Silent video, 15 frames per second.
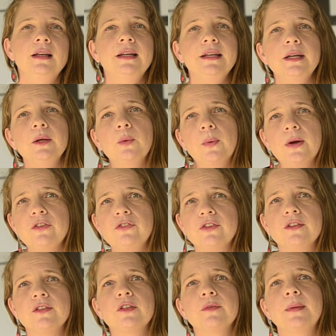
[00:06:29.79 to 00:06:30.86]
Leading
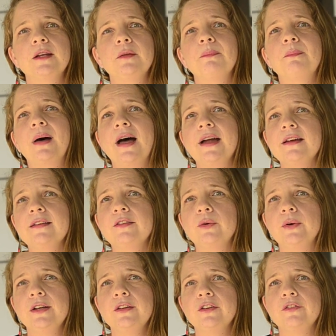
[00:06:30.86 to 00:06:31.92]
questions might bias
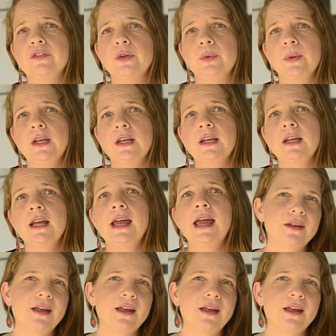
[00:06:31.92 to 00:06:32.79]
your interviewee